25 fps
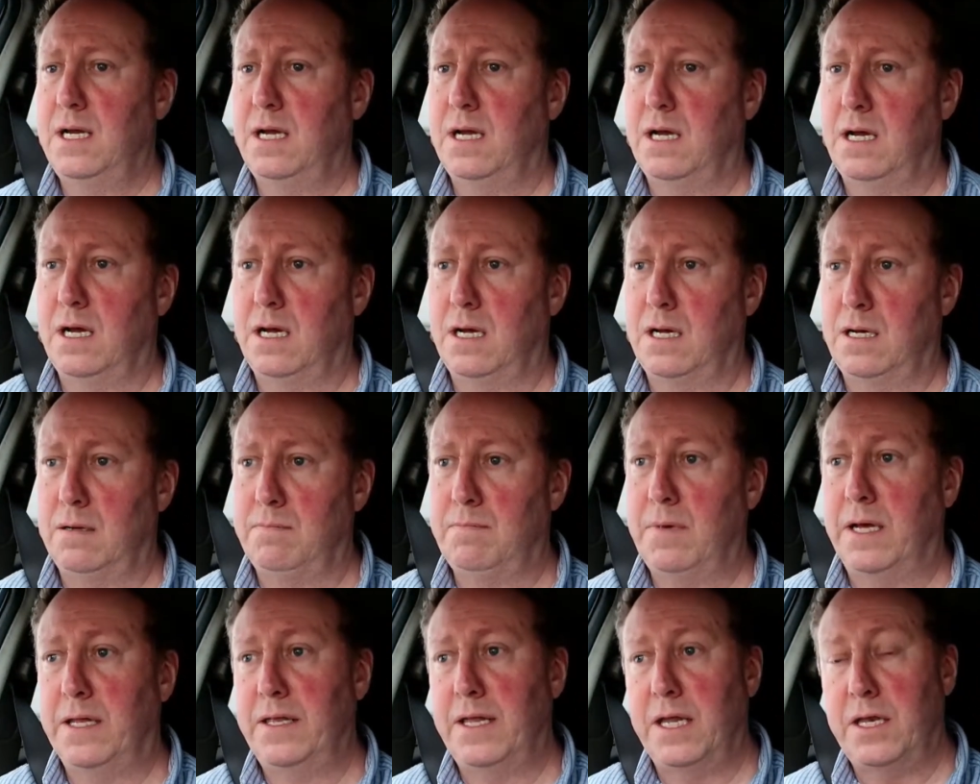
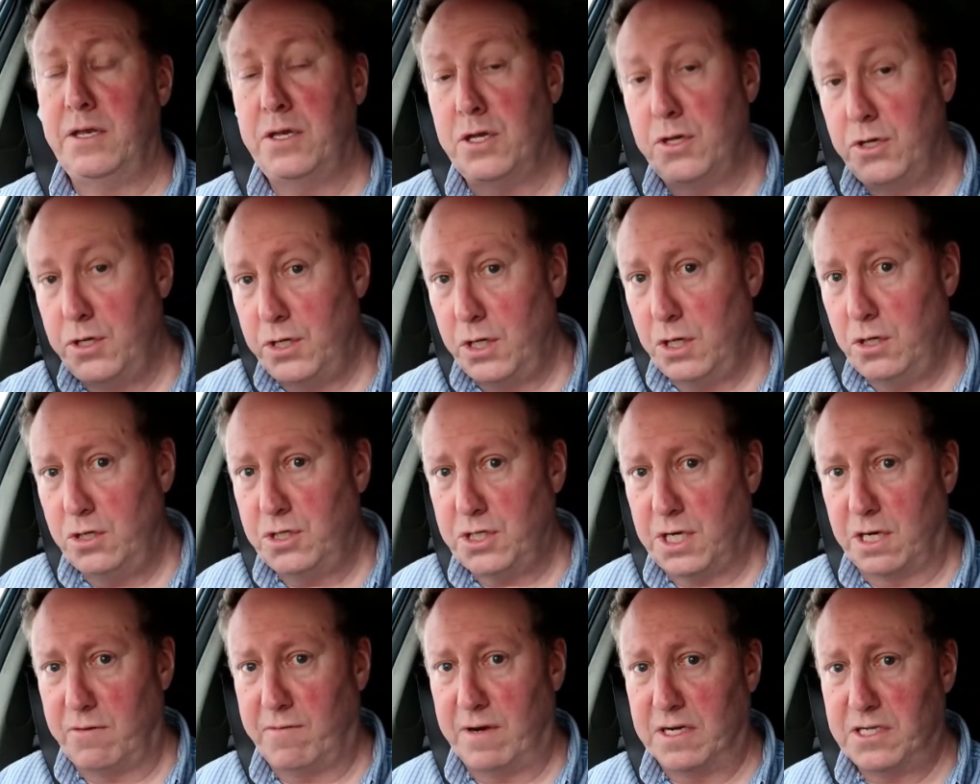And then the new
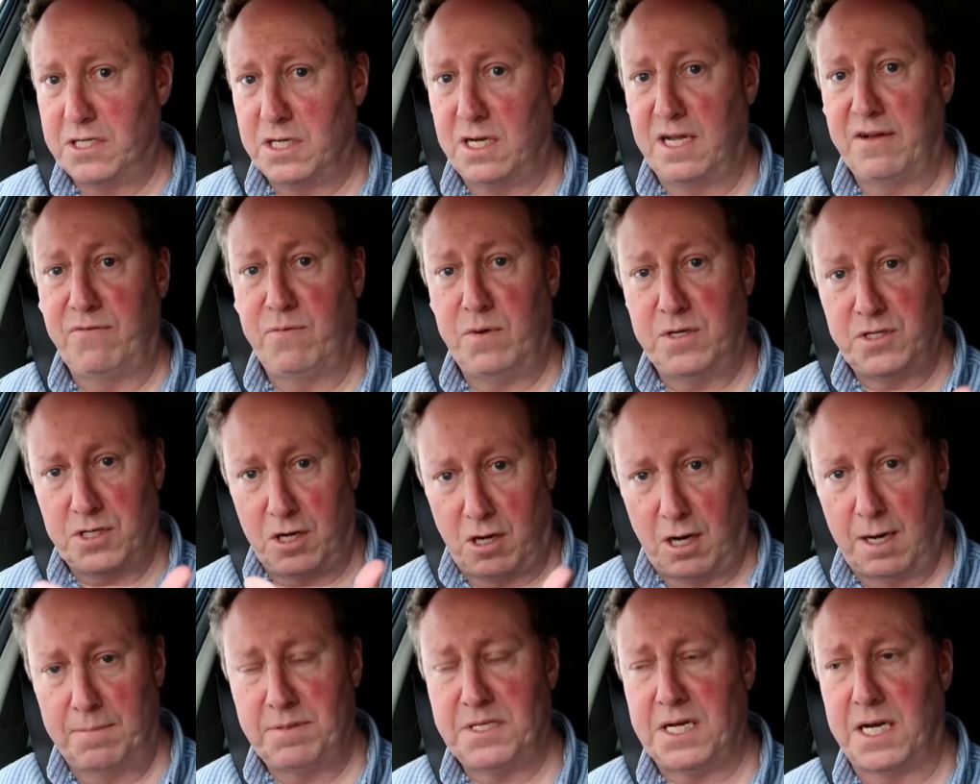generation Leaf, which
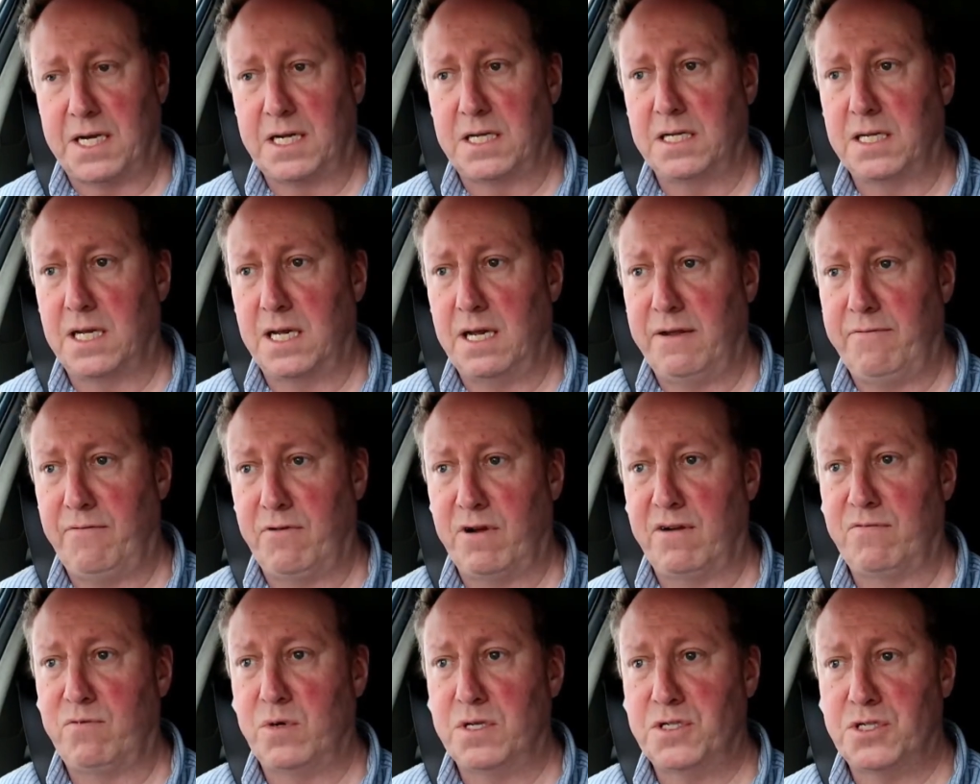I'm taking
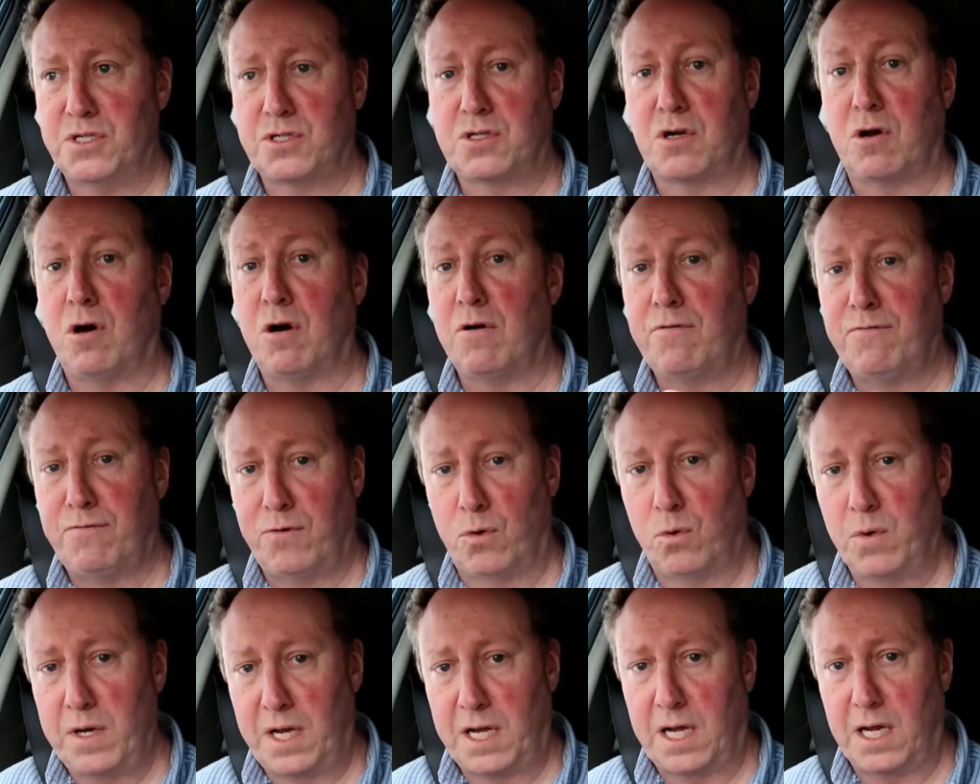delivery of, which has got a
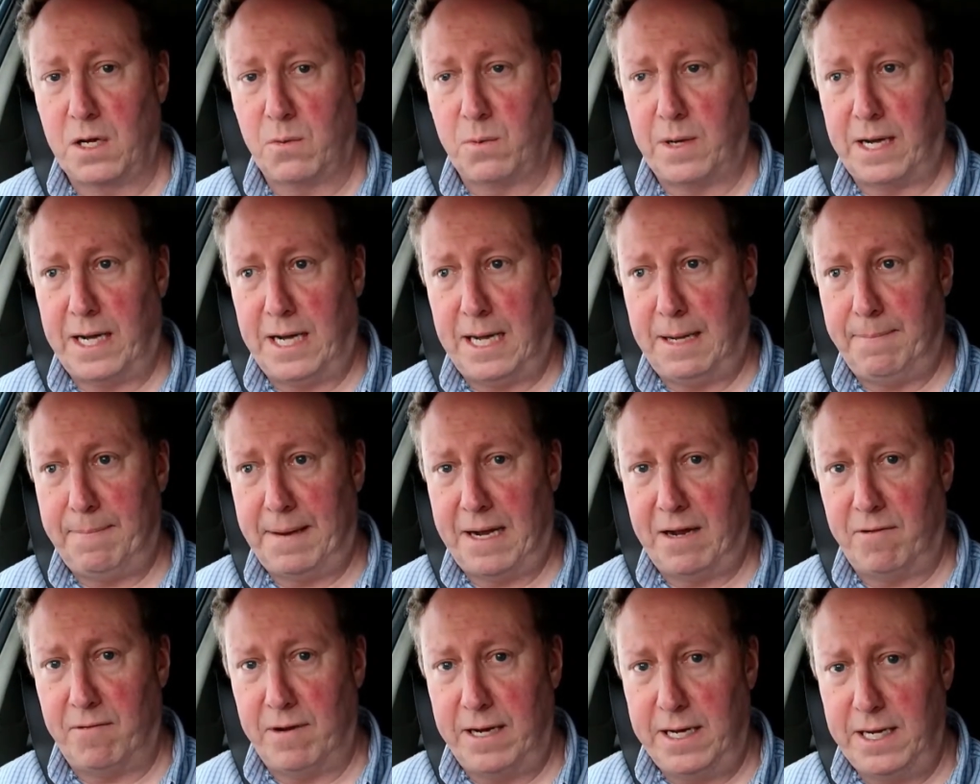40 kilowatt hour
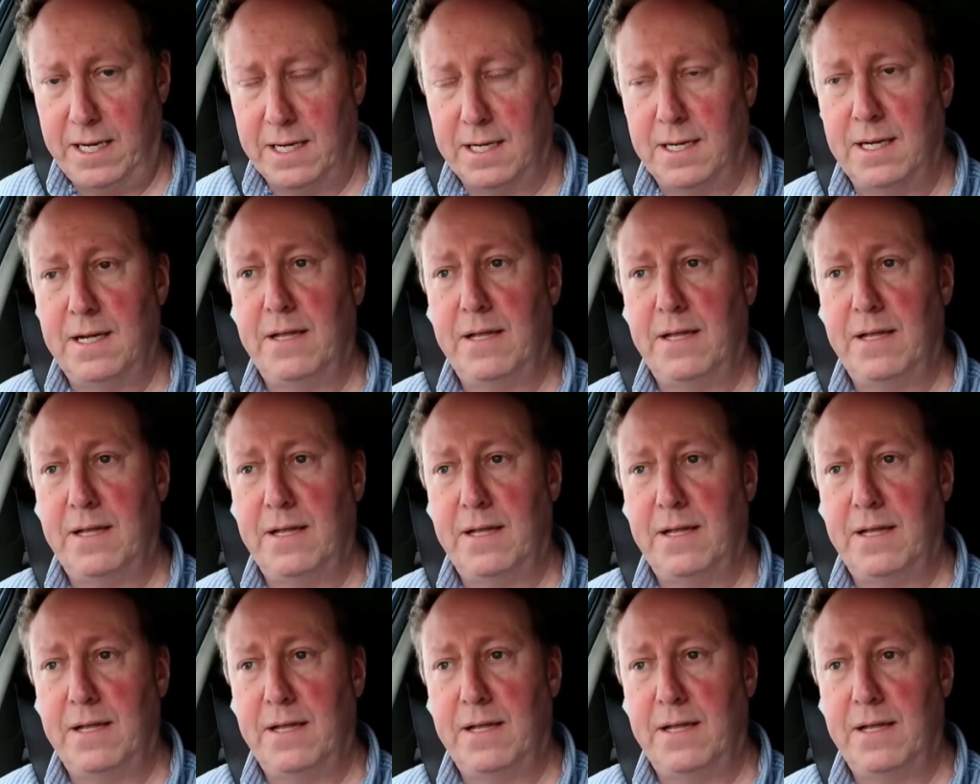battery.